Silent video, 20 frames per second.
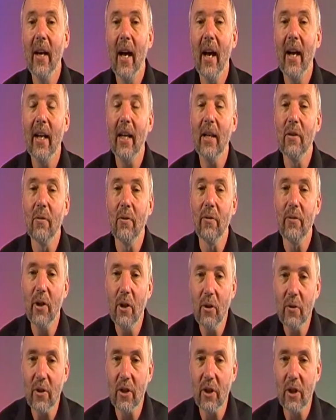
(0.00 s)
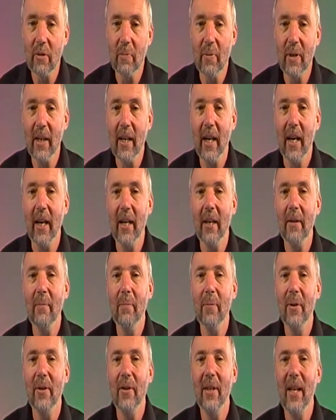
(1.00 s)
and he refuses to be
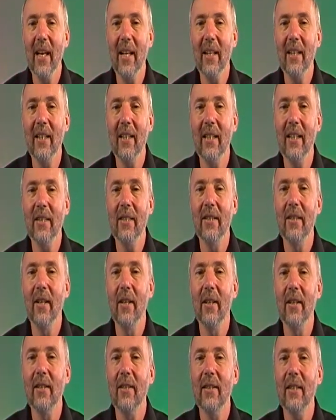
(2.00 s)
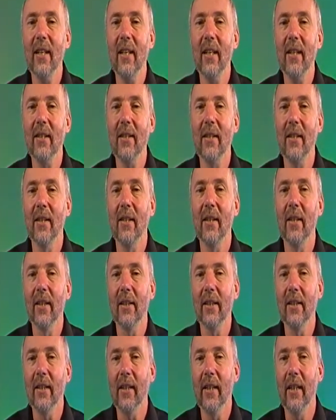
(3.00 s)
king, but then he starts acting
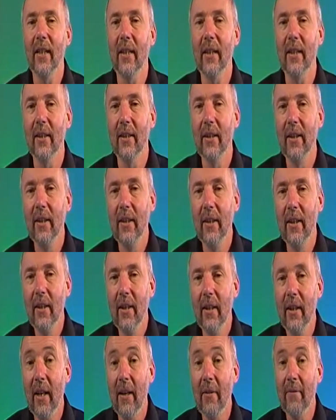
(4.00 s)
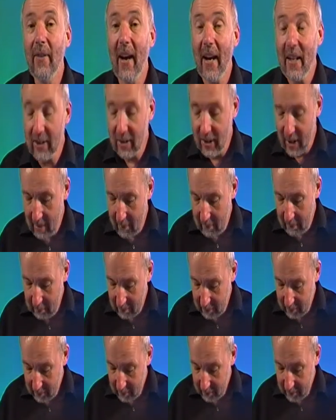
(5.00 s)
like a king. In fact,
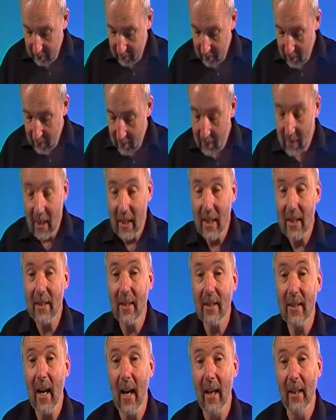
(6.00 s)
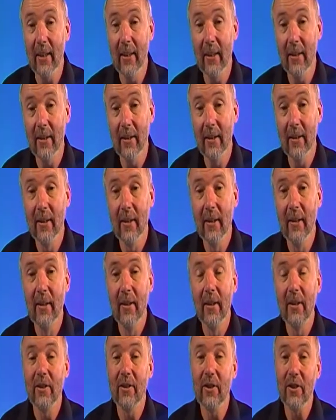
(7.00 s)
his son,
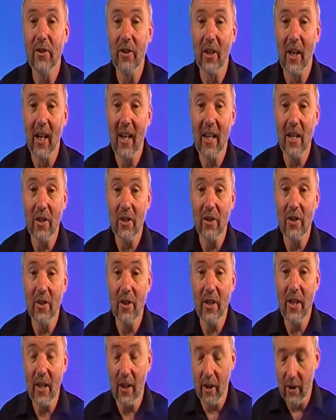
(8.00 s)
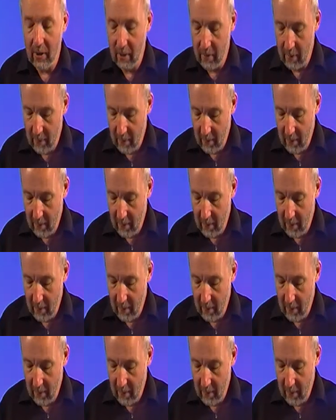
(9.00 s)
just to clinch the deal,